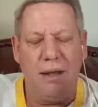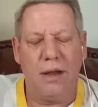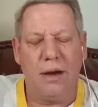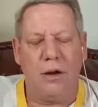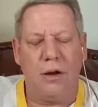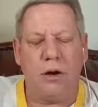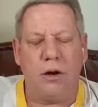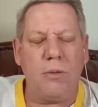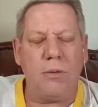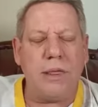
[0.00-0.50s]

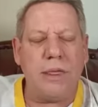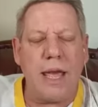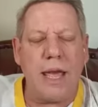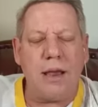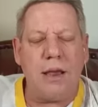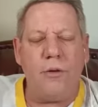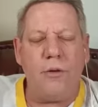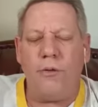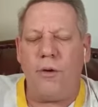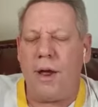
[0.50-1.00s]
Lord, we
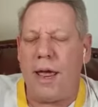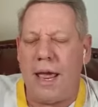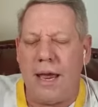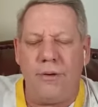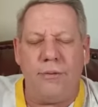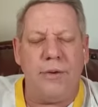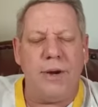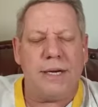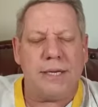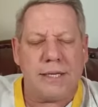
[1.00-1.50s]
thank you for
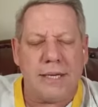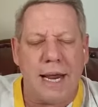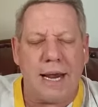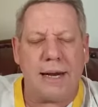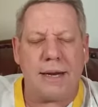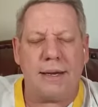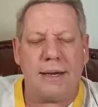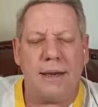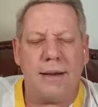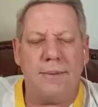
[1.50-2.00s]
every
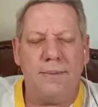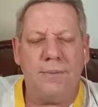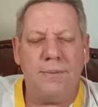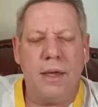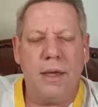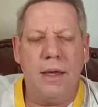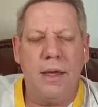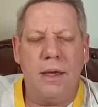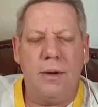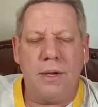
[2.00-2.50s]
sector.
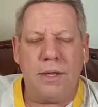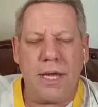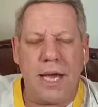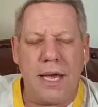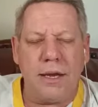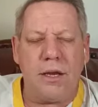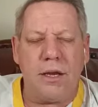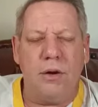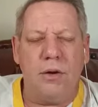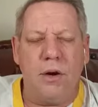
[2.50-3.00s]
We
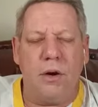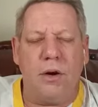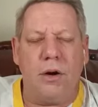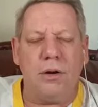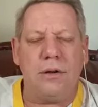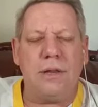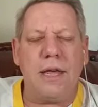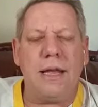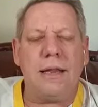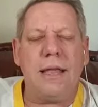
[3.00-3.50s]
thank you,
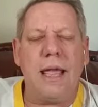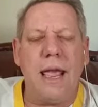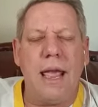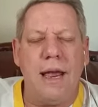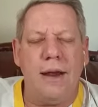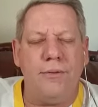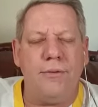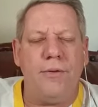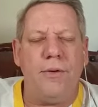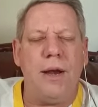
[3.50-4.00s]
Lord, that
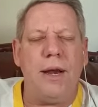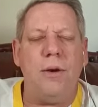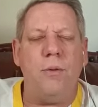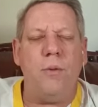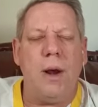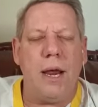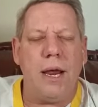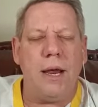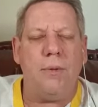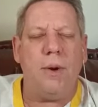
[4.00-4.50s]

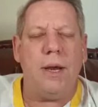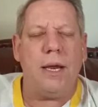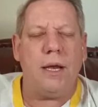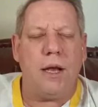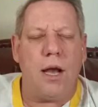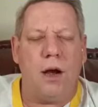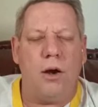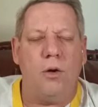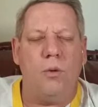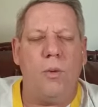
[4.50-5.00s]
everywhere we
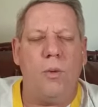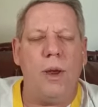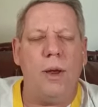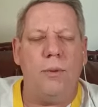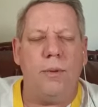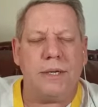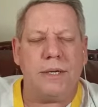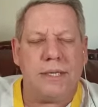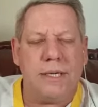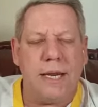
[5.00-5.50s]
go, we
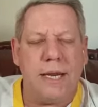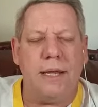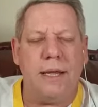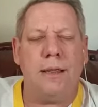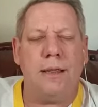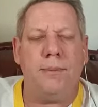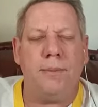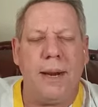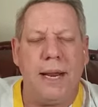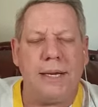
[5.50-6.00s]
will see
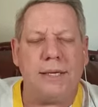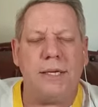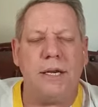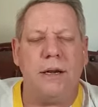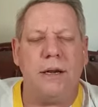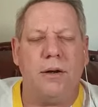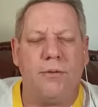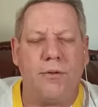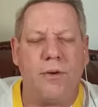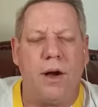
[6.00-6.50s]
the
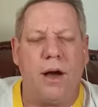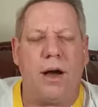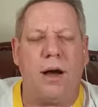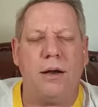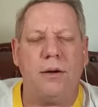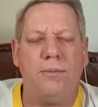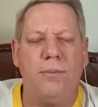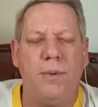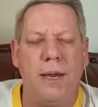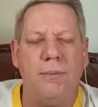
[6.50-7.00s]
blessing of
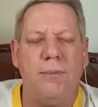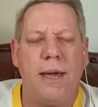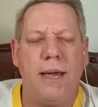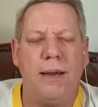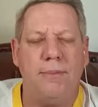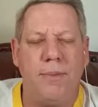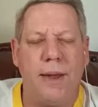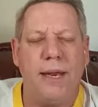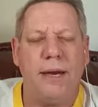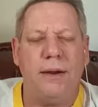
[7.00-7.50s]
God being
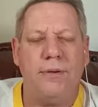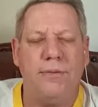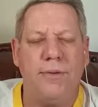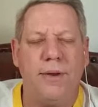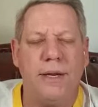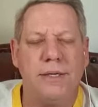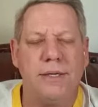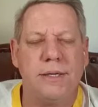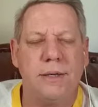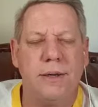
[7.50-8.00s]
made
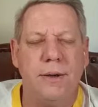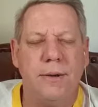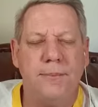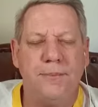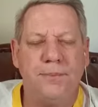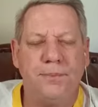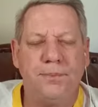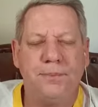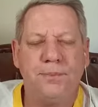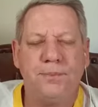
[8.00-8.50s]
manifest.
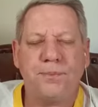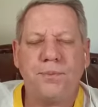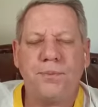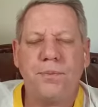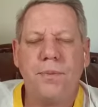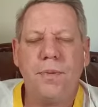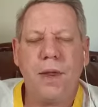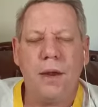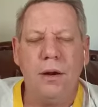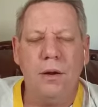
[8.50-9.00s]

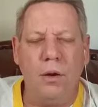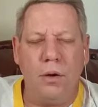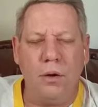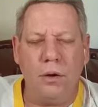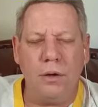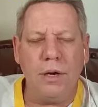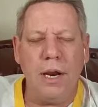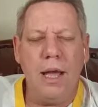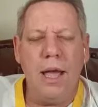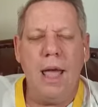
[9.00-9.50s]

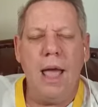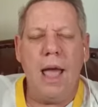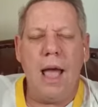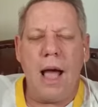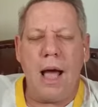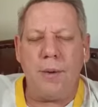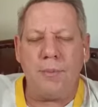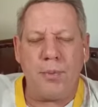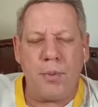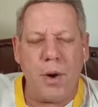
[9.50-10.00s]
Lord,
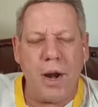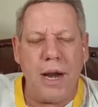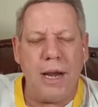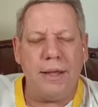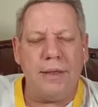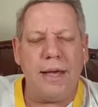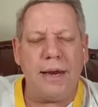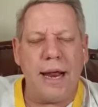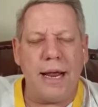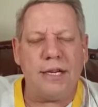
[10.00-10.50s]
I pray
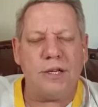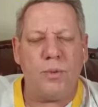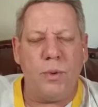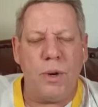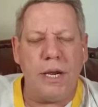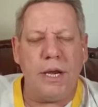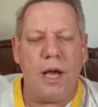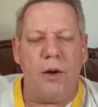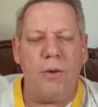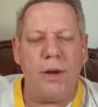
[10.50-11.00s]
that as
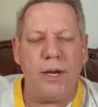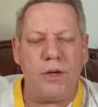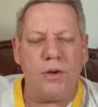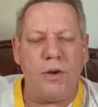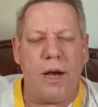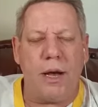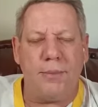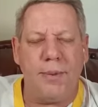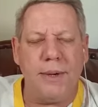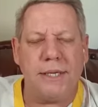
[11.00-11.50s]
we go
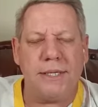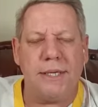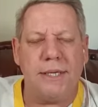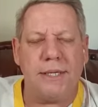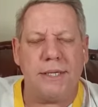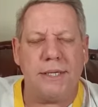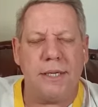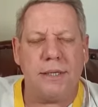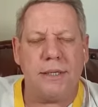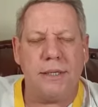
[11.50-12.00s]
into our
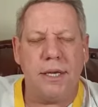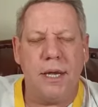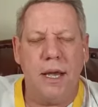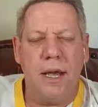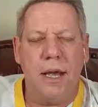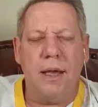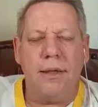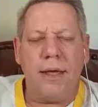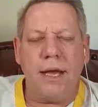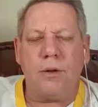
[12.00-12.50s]
businesses,
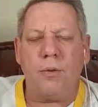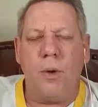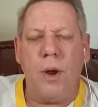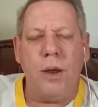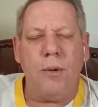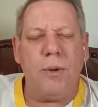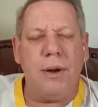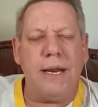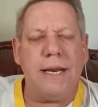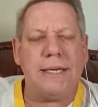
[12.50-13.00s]
that
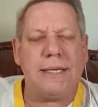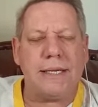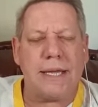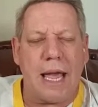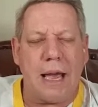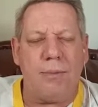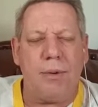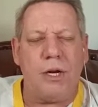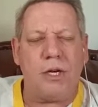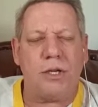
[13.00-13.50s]
we will
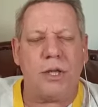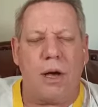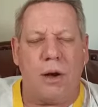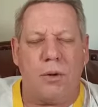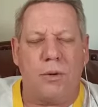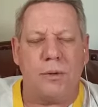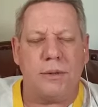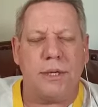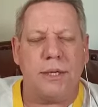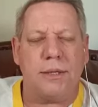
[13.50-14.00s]
establish the
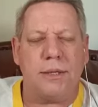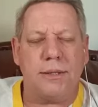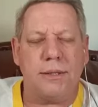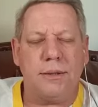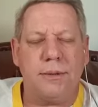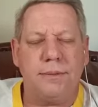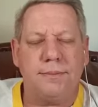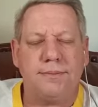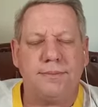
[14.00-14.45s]
altars.